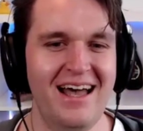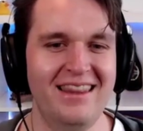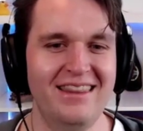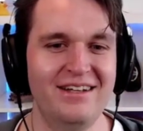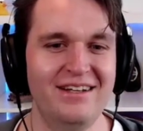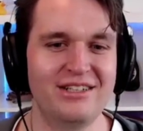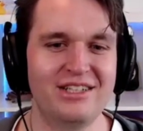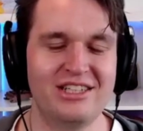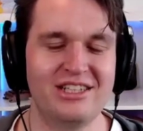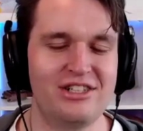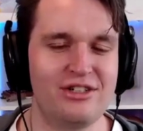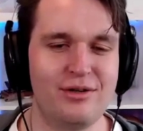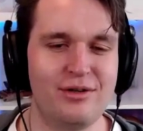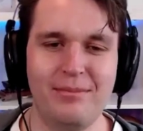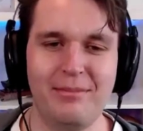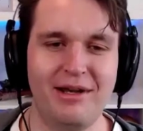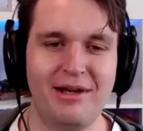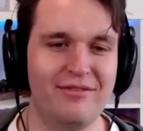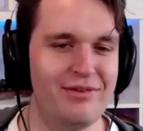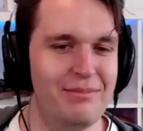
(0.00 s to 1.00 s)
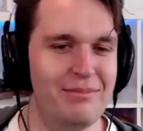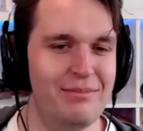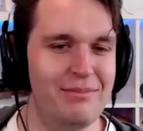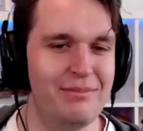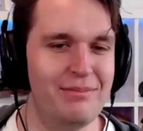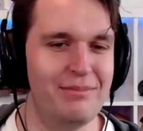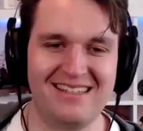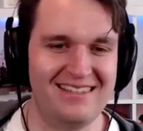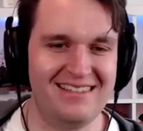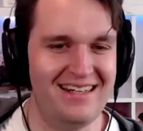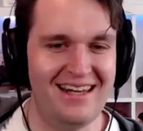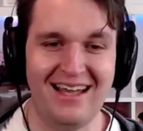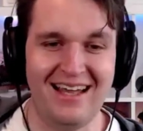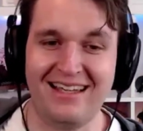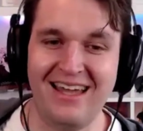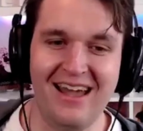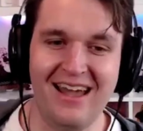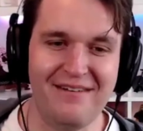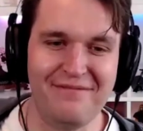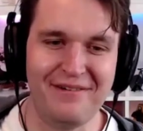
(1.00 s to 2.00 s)
and they're just screaming from the back seat, I
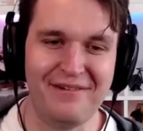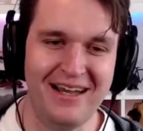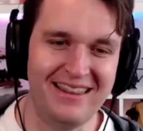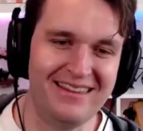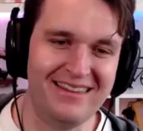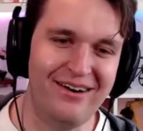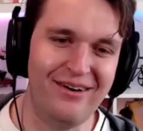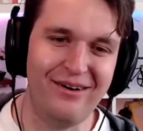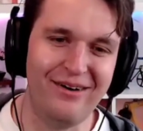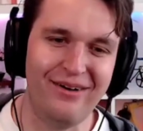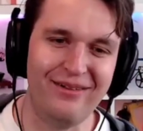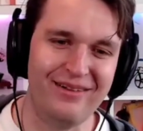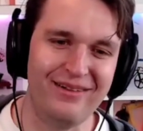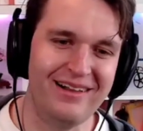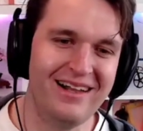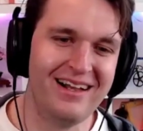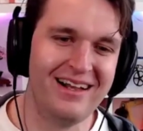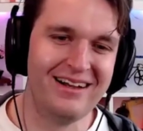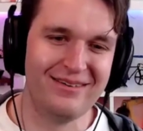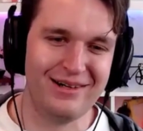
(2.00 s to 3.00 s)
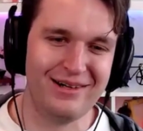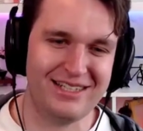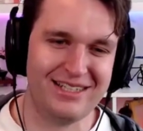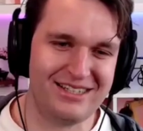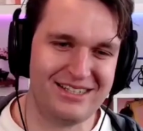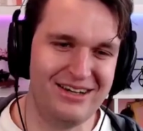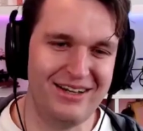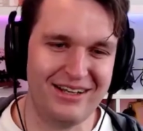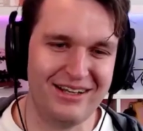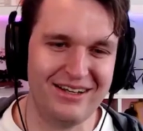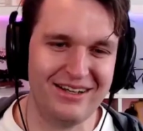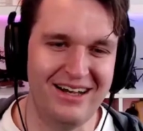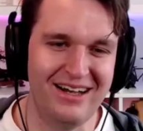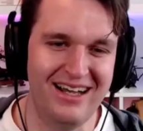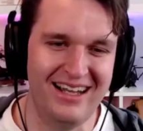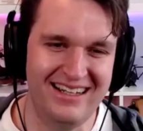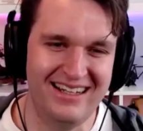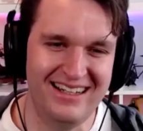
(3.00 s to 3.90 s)
can't find the hole. What's going on?